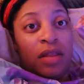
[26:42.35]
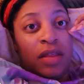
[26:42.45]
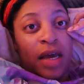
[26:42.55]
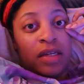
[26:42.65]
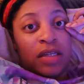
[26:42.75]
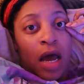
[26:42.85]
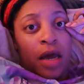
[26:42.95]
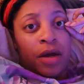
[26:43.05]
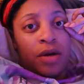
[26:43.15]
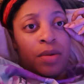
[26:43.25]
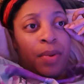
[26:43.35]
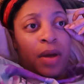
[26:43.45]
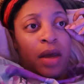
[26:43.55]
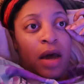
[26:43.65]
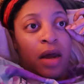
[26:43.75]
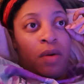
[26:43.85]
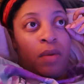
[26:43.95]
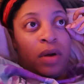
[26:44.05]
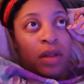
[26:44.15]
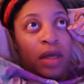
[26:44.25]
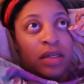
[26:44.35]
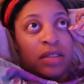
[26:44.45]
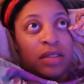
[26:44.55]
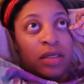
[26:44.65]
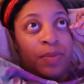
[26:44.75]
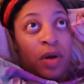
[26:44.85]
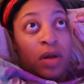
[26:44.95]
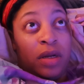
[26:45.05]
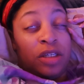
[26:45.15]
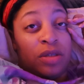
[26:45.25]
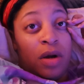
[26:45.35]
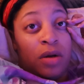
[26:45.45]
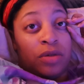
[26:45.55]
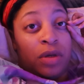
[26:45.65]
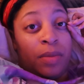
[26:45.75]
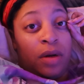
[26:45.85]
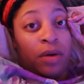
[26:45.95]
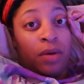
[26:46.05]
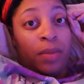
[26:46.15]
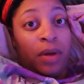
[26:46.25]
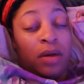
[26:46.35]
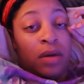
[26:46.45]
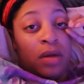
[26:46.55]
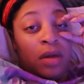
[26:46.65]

that tired, but I don't want to like sleep all day tomorrow, so I'm gonna go to bed.